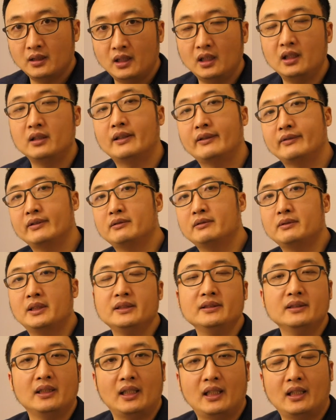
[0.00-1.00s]
Hello
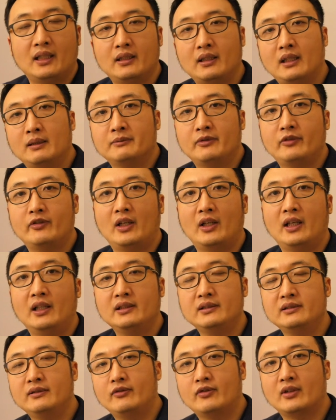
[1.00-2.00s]
everyone, I'm
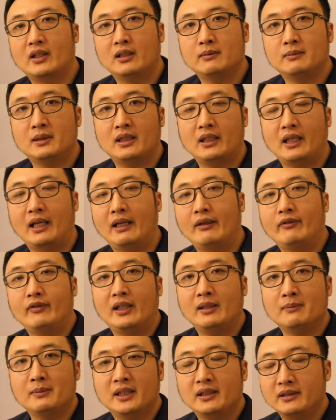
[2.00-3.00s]
Fang from
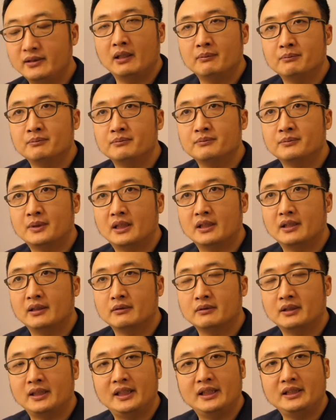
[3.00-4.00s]
HiFiMAN. I'm
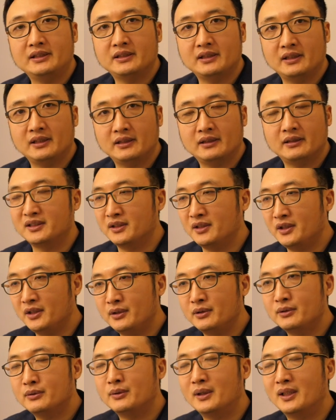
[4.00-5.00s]
releasing the
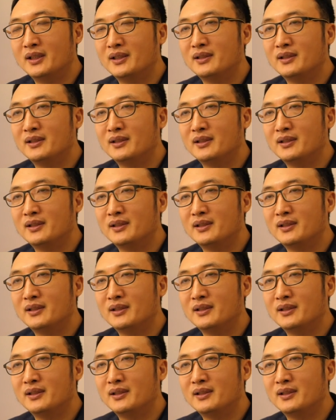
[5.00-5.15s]
new